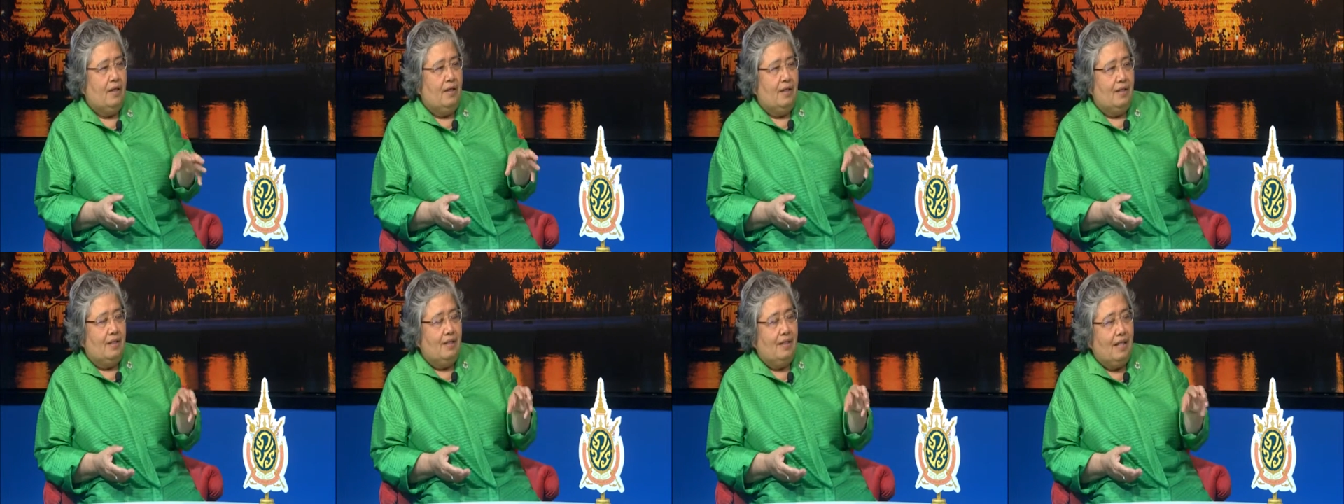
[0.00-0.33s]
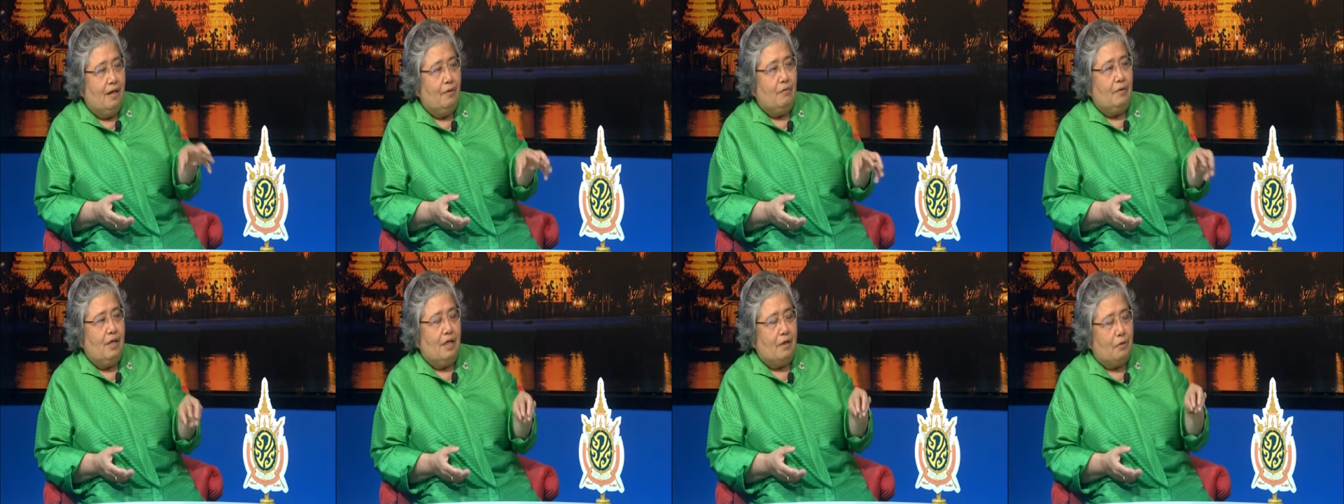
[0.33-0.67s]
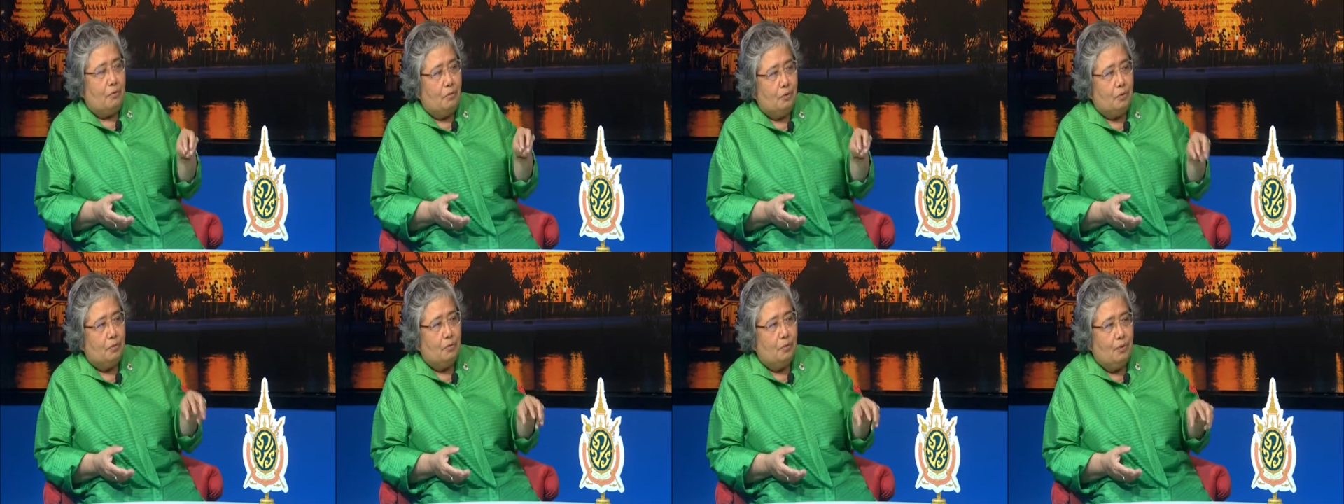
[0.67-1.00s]
And now they are
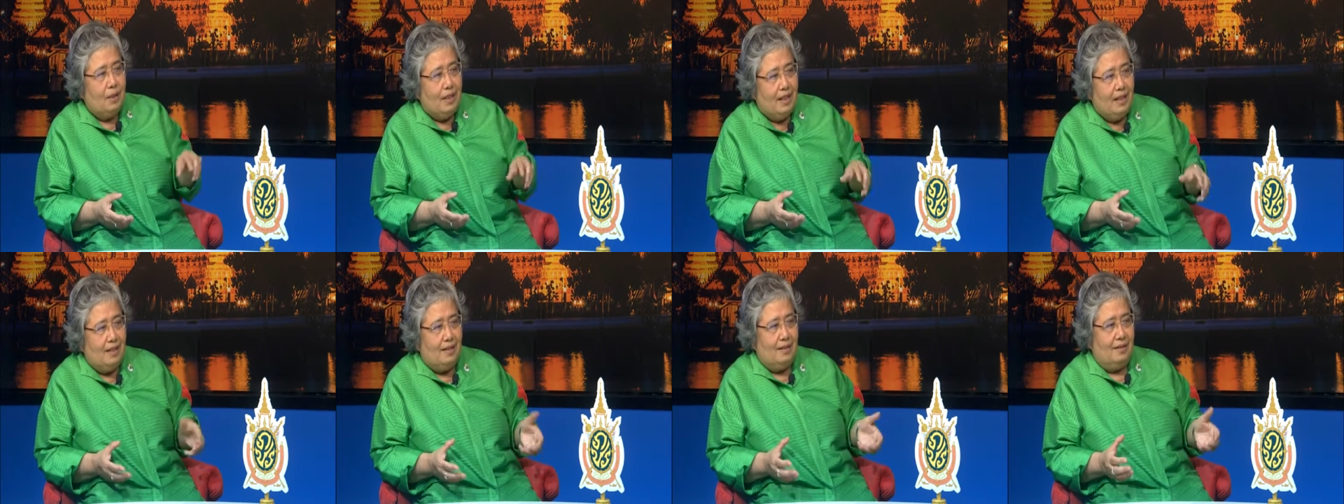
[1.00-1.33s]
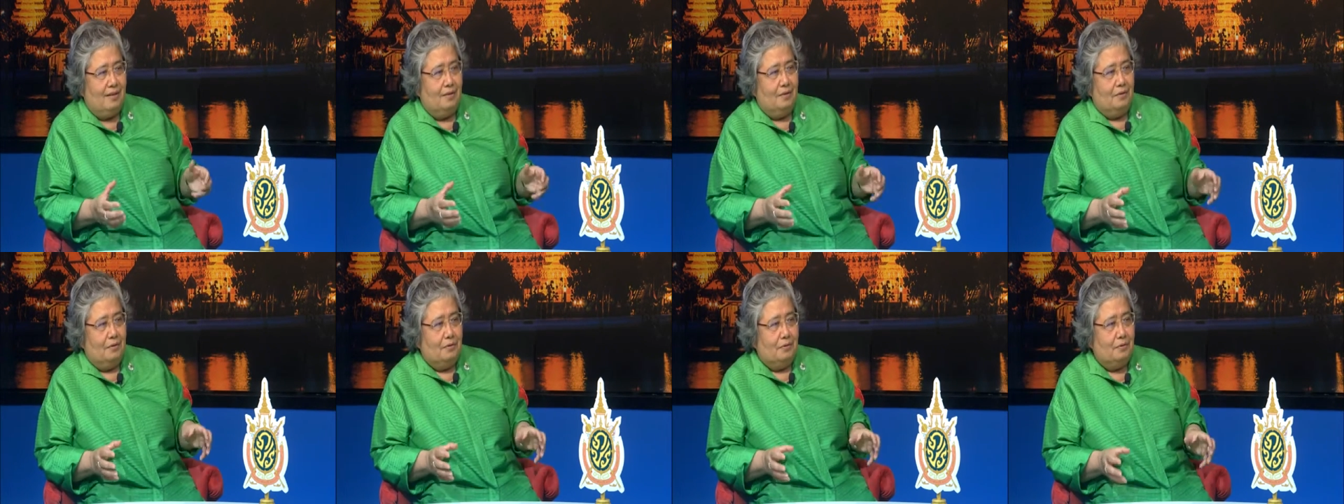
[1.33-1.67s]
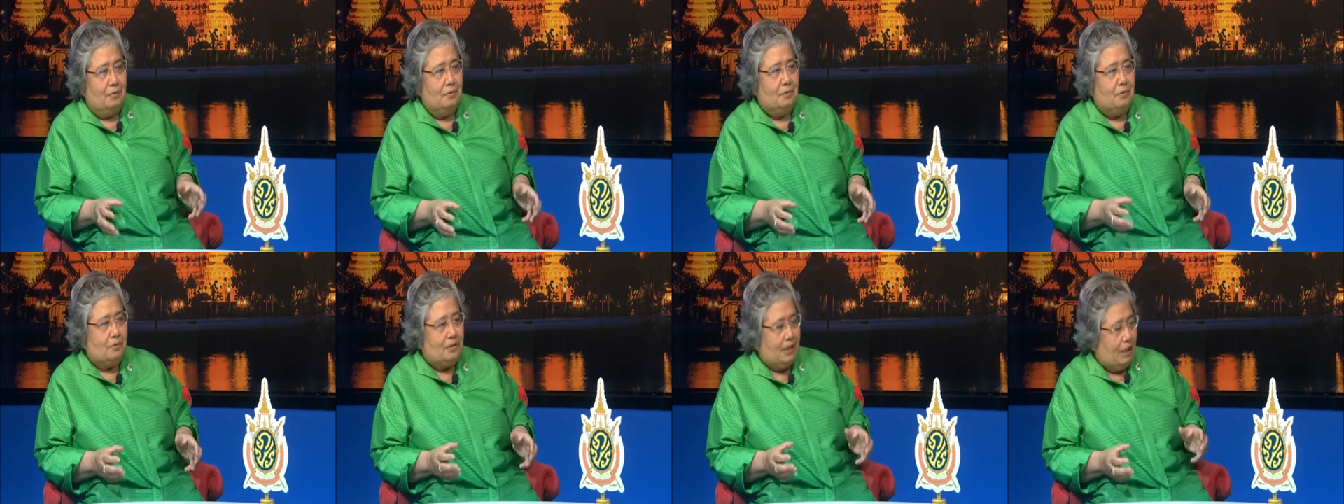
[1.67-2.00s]
going to link
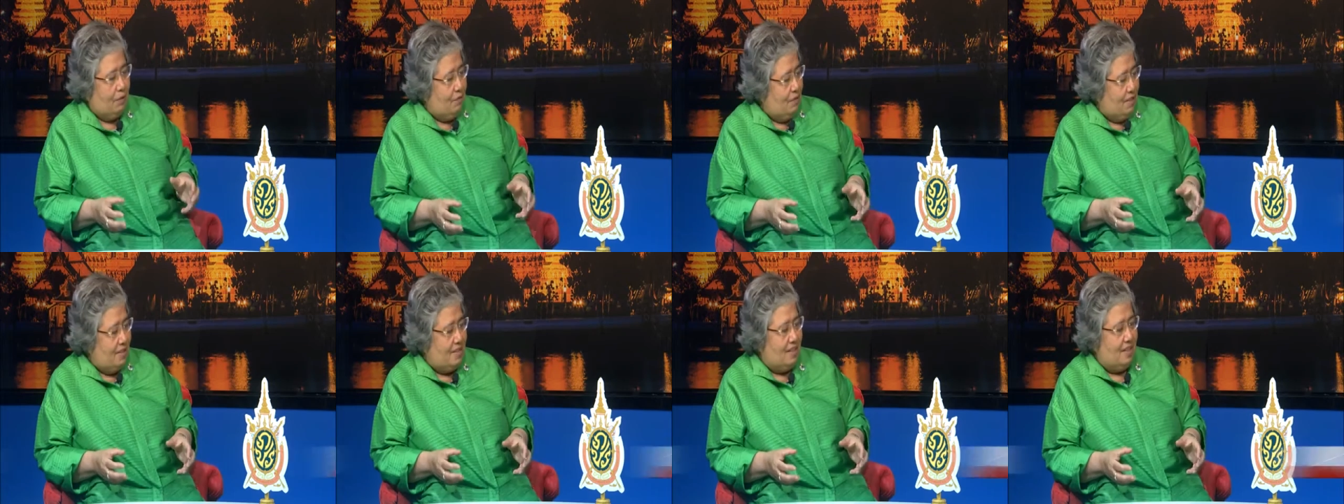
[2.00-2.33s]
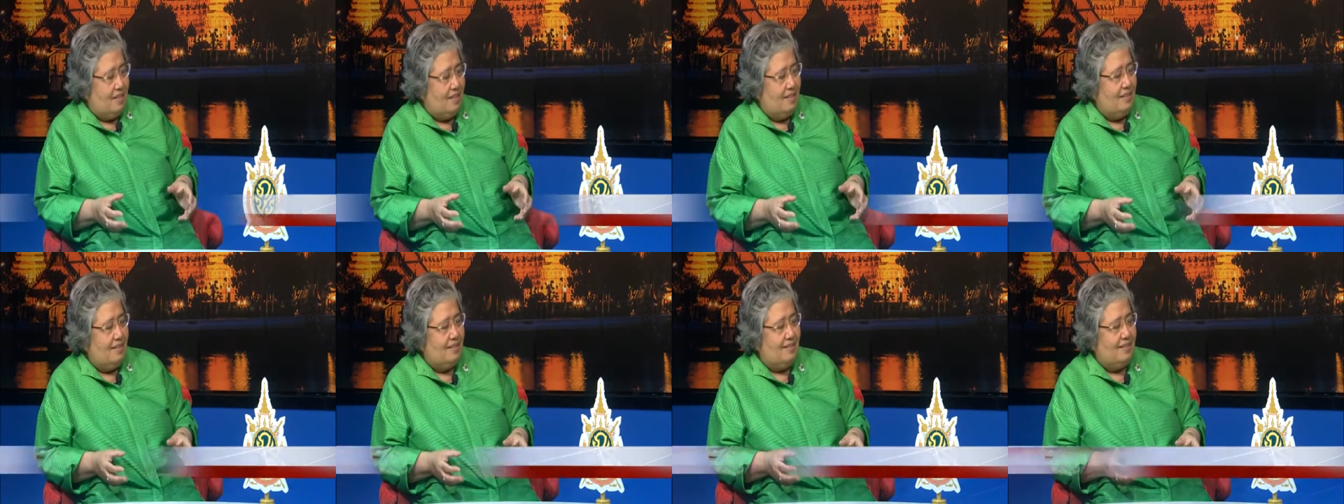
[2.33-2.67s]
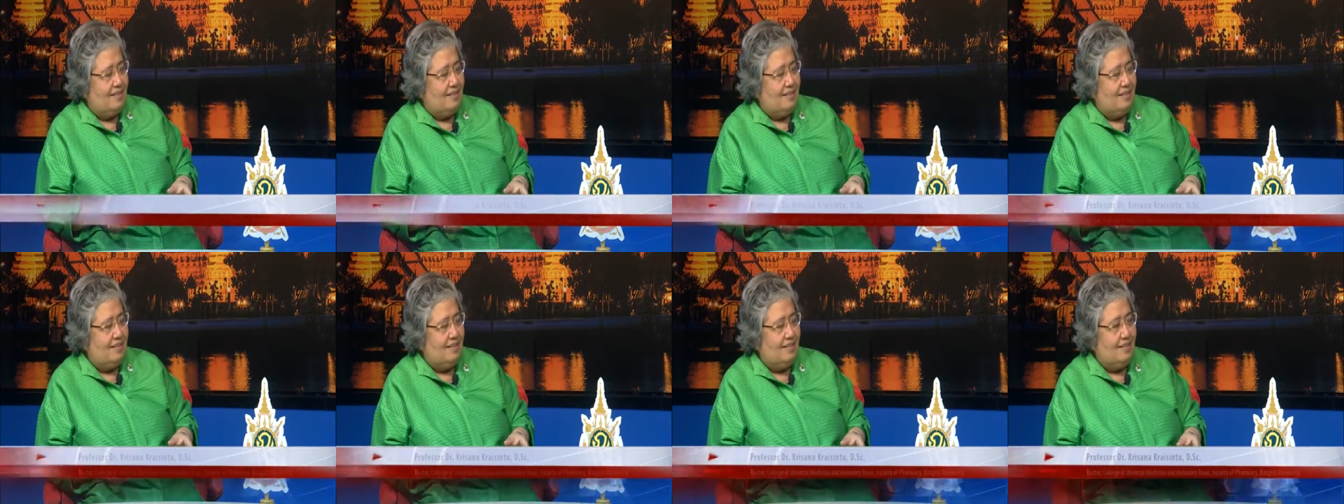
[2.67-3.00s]
to Southeast Asian
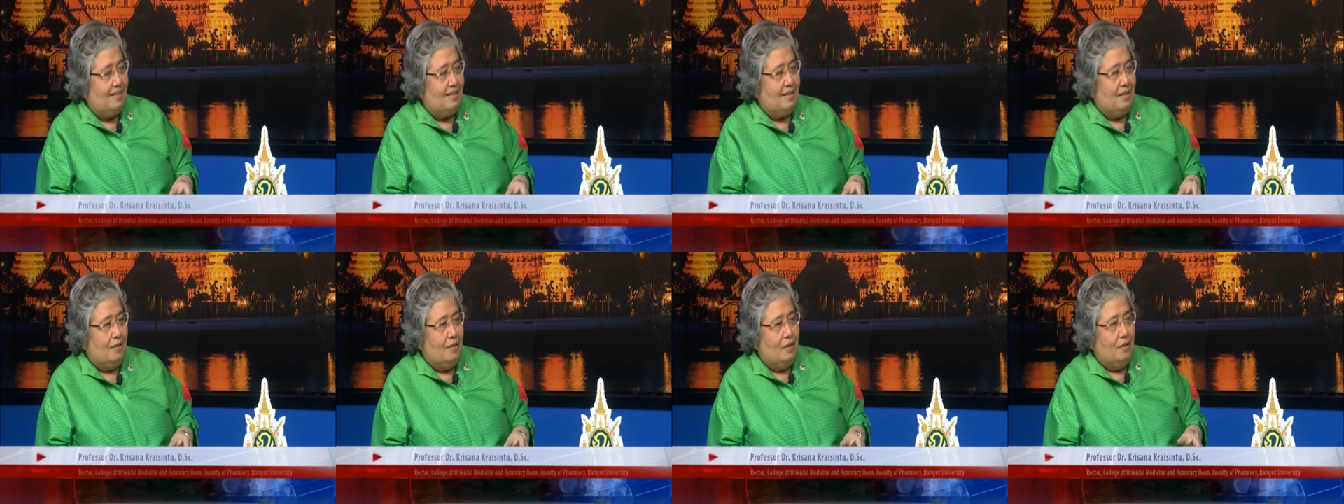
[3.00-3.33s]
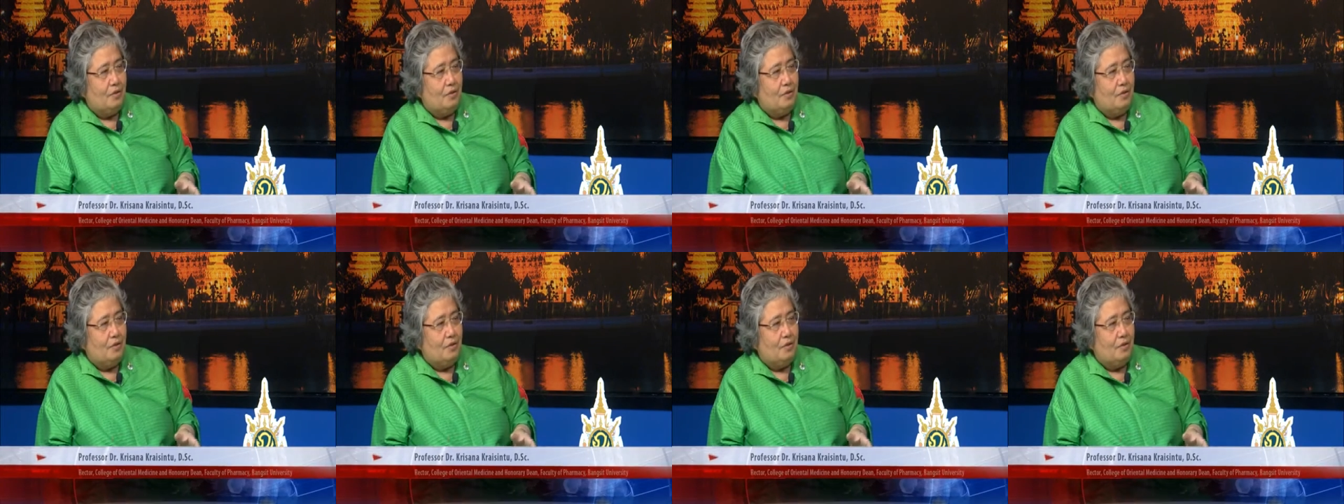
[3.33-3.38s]
countries.